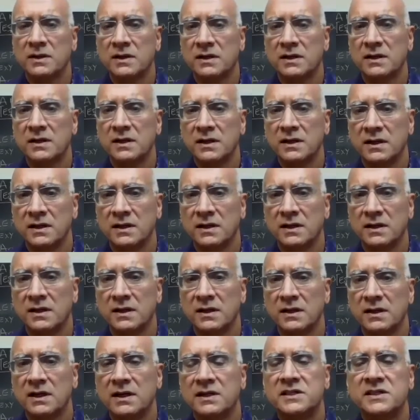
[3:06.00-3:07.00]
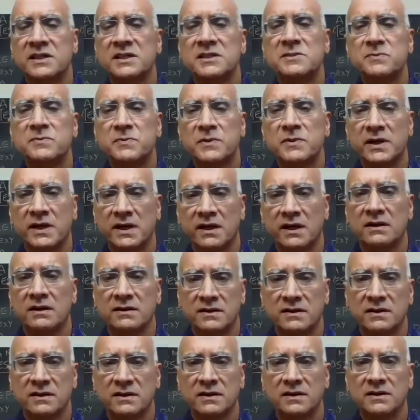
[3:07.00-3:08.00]
Yeah, well, the breathing problem,
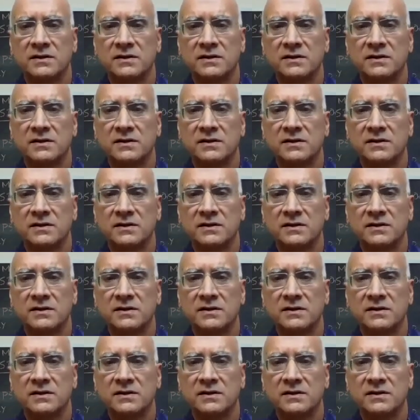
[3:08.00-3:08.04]
yes.